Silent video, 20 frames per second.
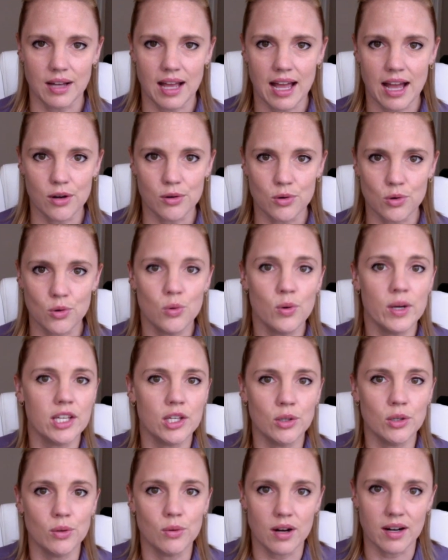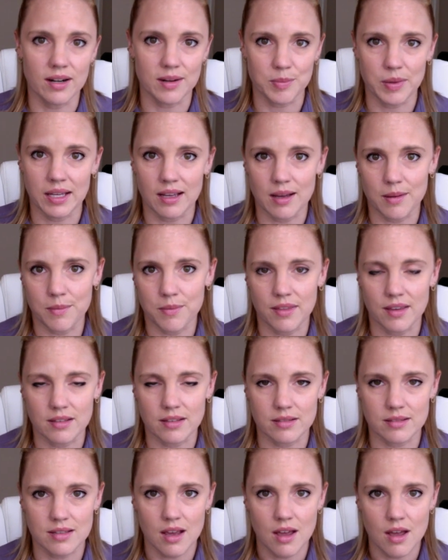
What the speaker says: how quick you are to pick up things